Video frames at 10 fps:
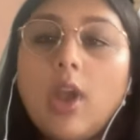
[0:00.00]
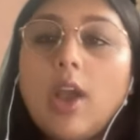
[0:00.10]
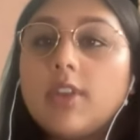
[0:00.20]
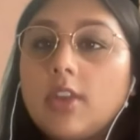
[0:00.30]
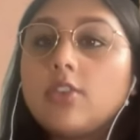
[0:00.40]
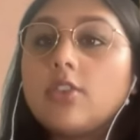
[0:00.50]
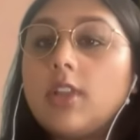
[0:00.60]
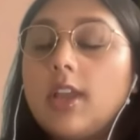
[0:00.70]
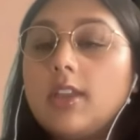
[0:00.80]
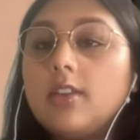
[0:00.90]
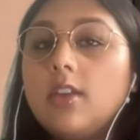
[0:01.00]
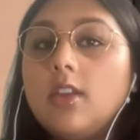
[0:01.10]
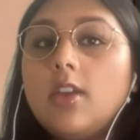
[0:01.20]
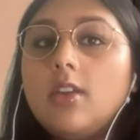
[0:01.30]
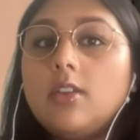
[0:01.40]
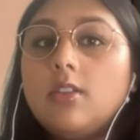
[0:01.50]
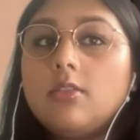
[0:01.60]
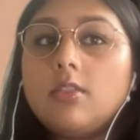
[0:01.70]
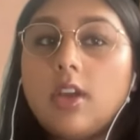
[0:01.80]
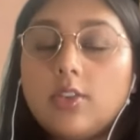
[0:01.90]
have an underlying
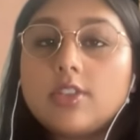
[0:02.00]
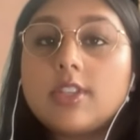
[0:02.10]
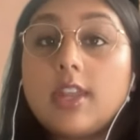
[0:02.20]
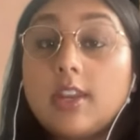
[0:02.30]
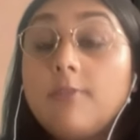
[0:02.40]
understanding,